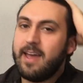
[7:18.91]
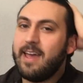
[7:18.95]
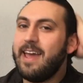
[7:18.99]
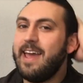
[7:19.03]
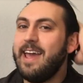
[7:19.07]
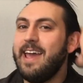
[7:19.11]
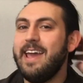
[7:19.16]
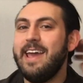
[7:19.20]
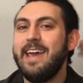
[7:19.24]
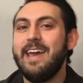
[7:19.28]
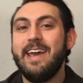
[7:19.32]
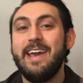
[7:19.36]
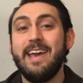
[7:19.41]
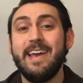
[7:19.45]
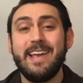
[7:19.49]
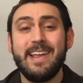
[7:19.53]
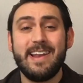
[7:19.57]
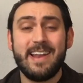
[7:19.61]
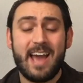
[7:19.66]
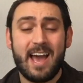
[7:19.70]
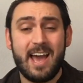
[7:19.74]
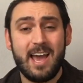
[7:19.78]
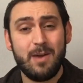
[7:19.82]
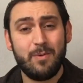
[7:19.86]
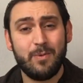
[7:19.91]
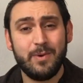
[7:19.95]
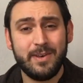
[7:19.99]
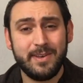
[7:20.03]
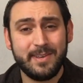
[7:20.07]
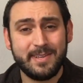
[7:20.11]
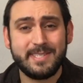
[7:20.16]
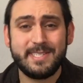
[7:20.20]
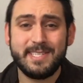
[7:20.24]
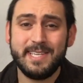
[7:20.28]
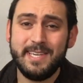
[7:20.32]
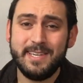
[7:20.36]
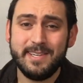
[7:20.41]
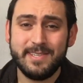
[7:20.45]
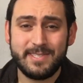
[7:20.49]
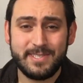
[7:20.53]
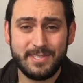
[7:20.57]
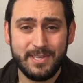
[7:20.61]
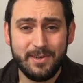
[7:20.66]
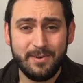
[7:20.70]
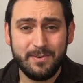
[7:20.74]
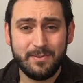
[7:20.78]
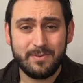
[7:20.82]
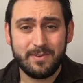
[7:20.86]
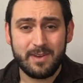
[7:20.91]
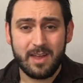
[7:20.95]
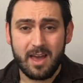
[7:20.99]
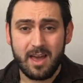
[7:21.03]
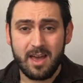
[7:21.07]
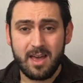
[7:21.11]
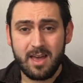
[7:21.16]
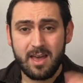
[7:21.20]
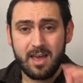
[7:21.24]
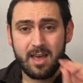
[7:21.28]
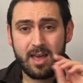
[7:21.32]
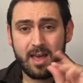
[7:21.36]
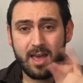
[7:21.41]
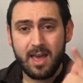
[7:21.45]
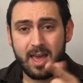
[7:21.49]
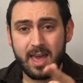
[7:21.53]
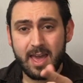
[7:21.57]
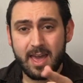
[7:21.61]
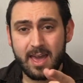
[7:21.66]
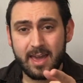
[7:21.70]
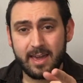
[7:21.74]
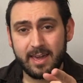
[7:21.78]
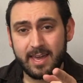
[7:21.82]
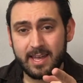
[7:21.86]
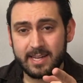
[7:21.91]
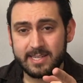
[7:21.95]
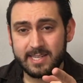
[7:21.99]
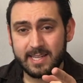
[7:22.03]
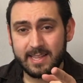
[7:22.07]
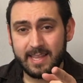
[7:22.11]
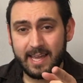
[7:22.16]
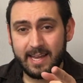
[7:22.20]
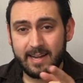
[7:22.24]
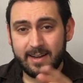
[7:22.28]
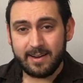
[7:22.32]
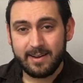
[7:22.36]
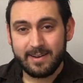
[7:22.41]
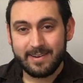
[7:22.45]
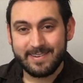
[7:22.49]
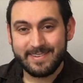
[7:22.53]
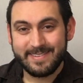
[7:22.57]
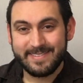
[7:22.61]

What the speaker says: and I will see you soon. Catch you later.